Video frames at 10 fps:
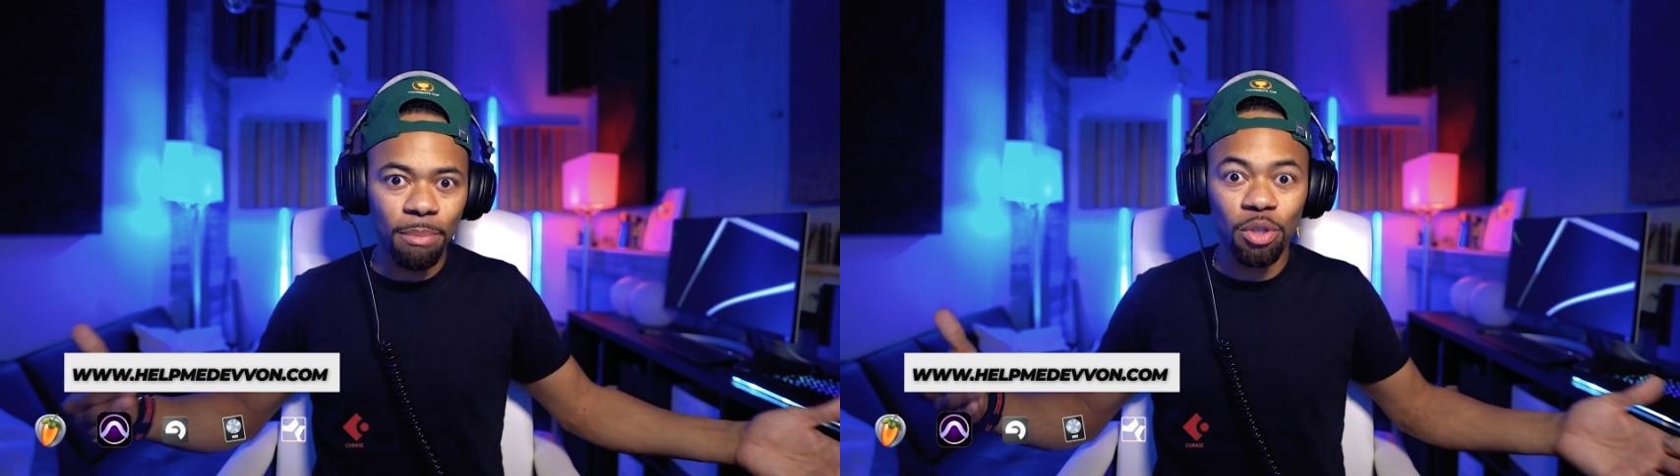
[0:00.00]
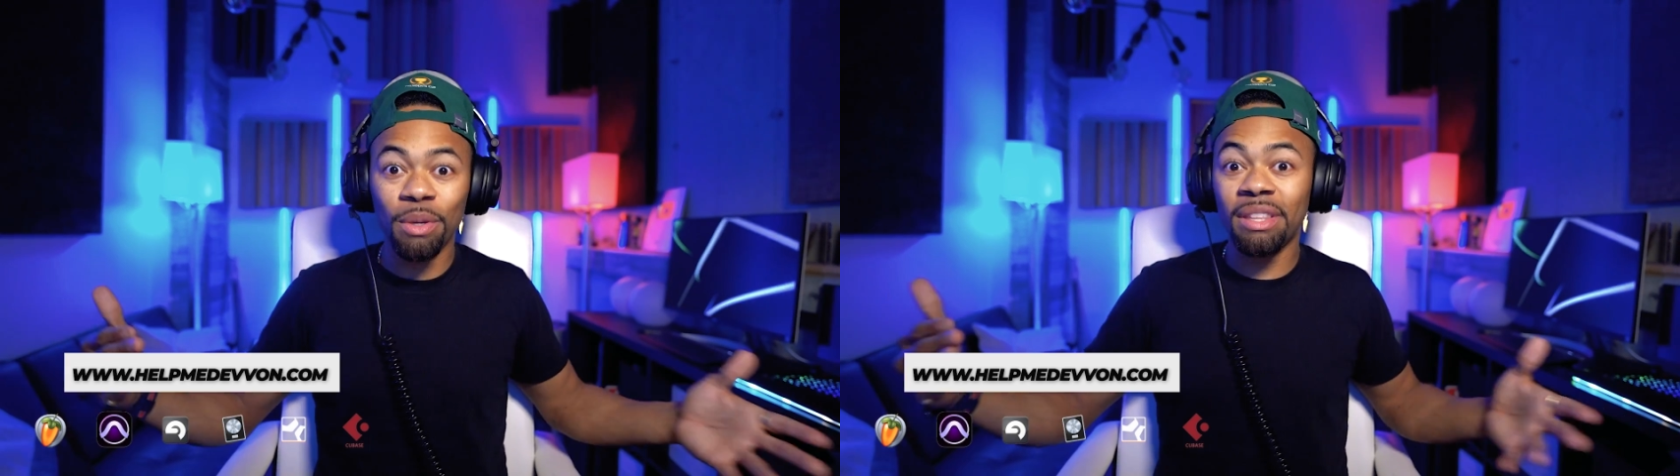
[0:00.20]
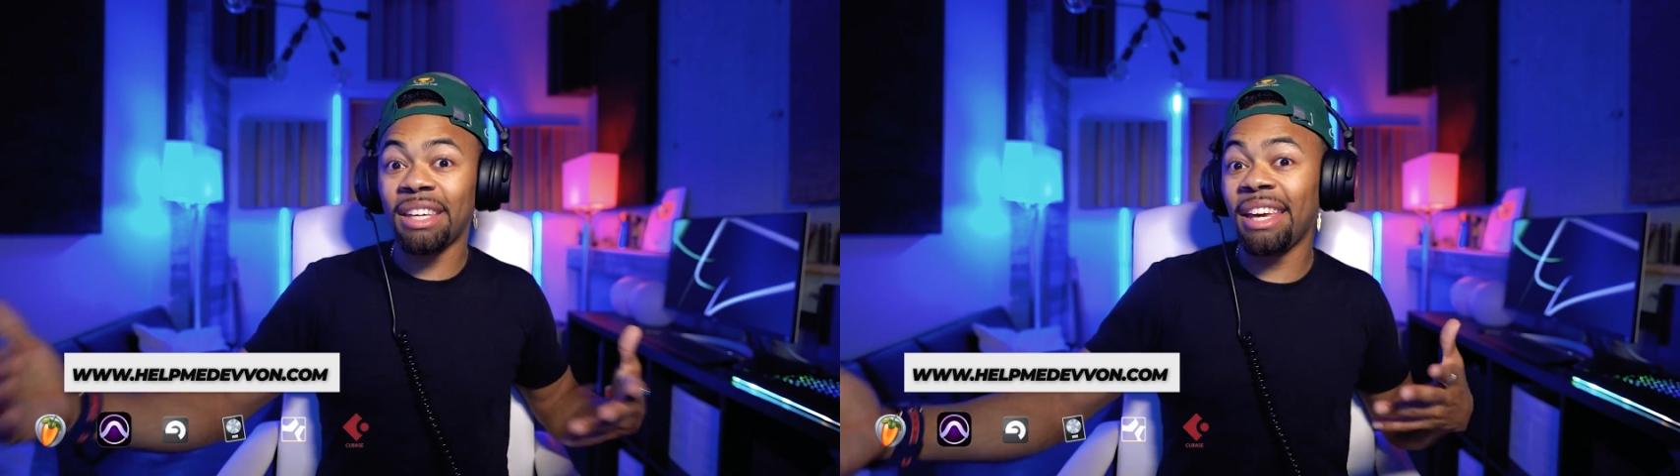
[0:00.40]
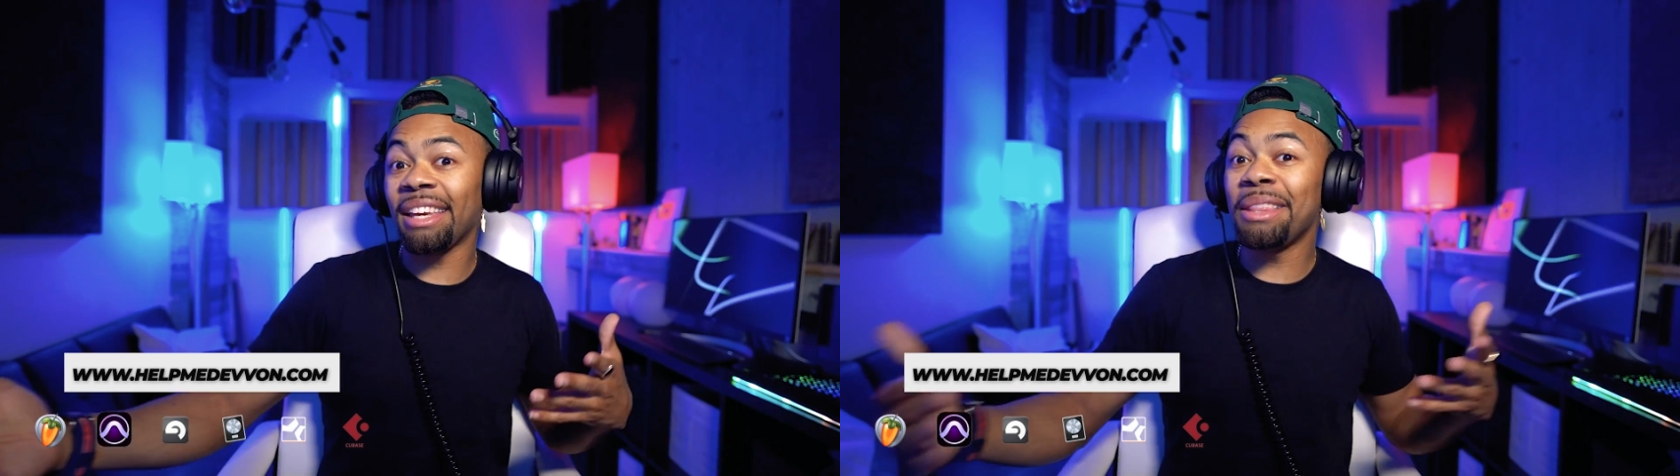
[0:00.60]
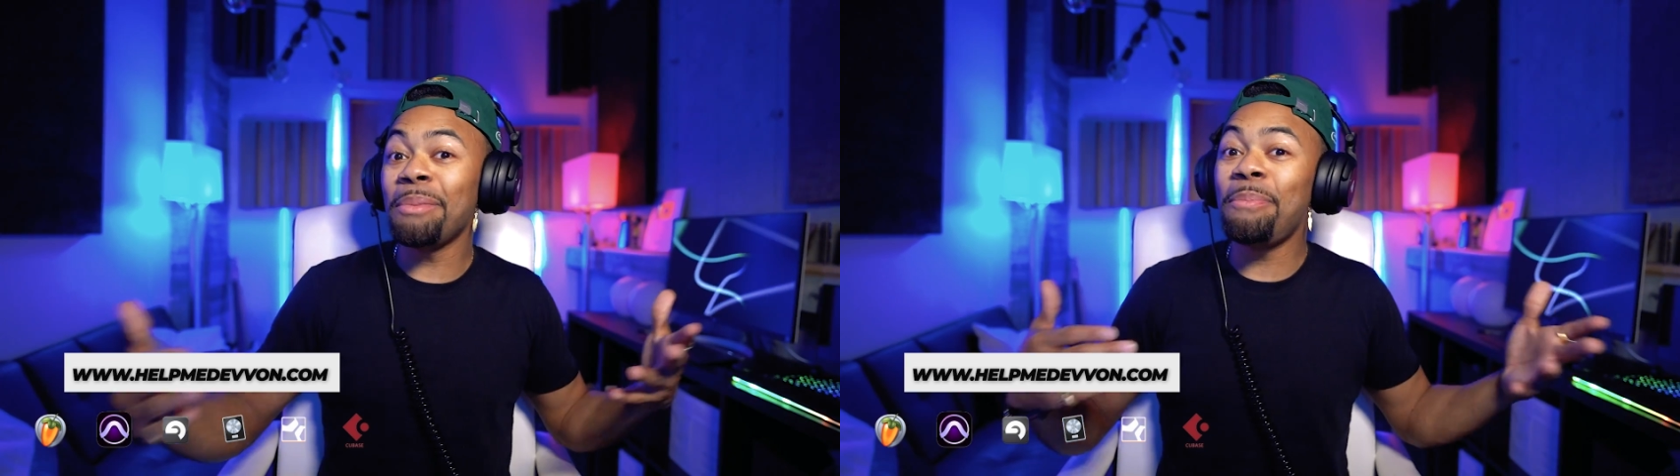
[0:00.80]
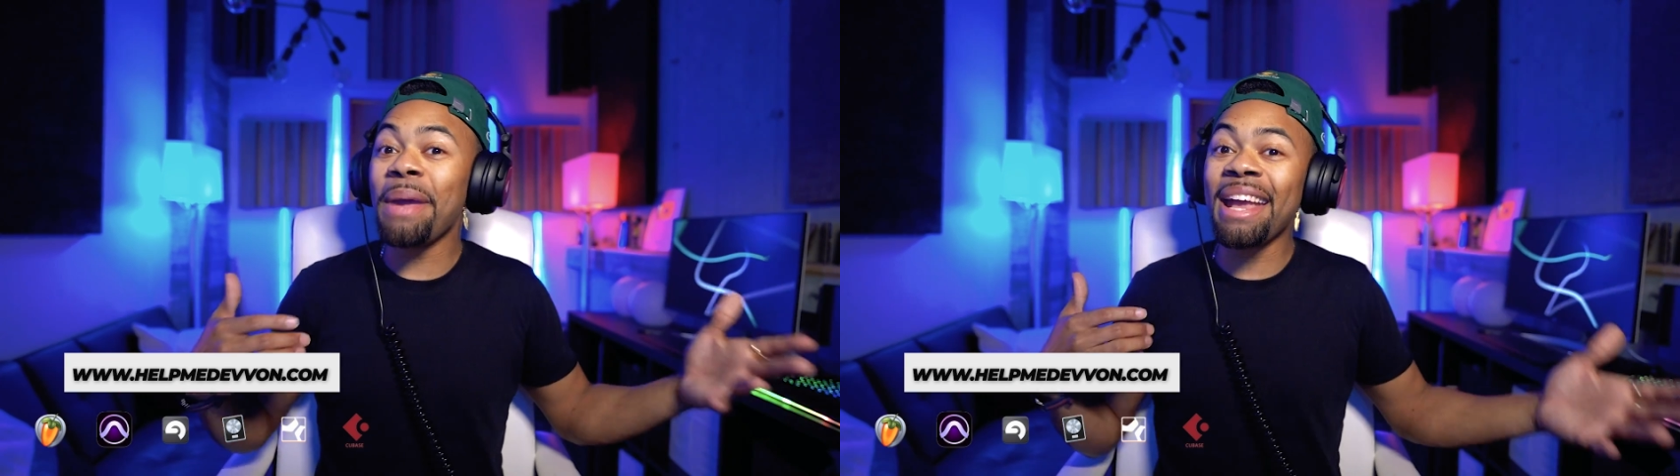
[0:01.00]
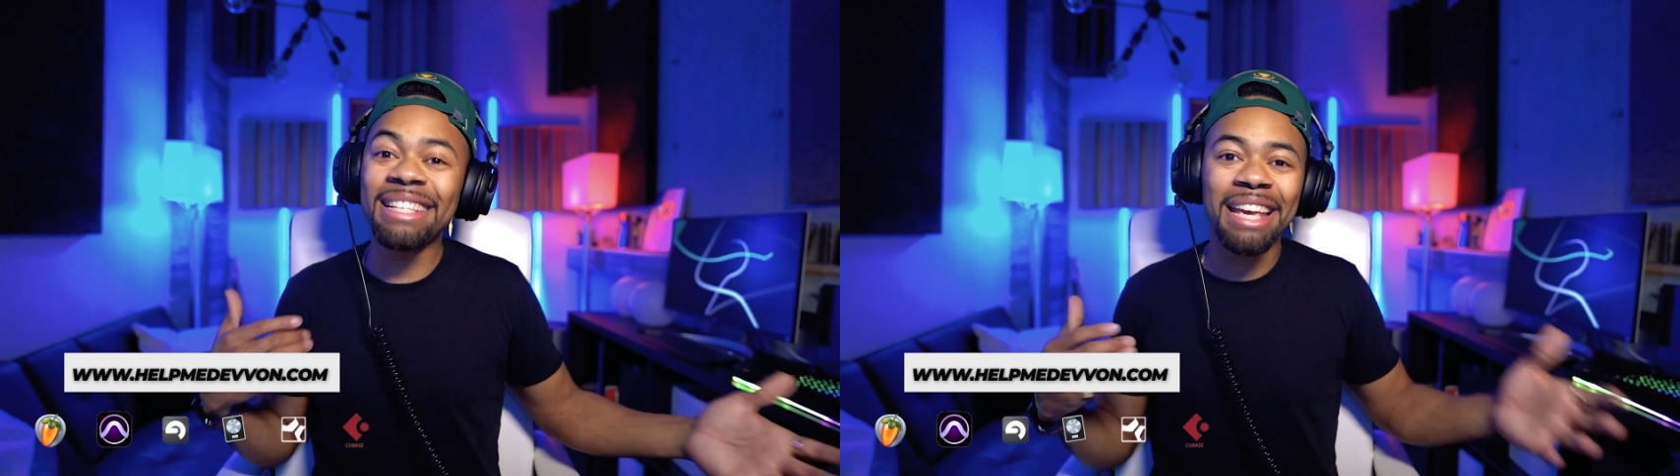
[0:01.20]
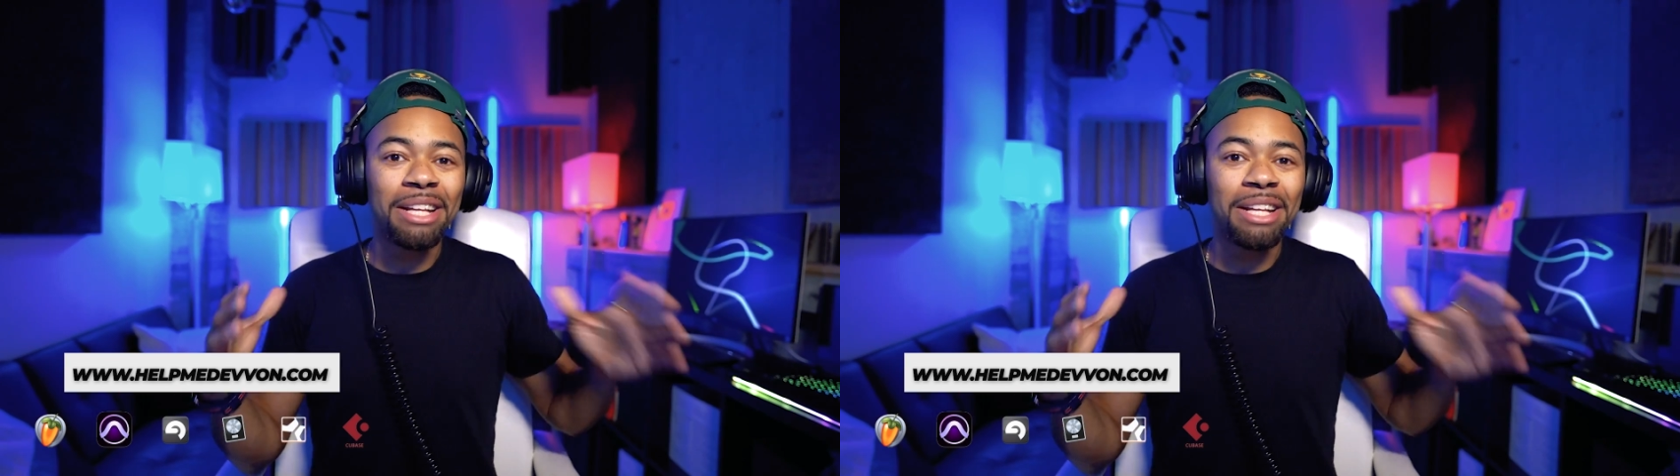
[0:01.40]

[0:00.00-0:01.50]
between the kick and the bass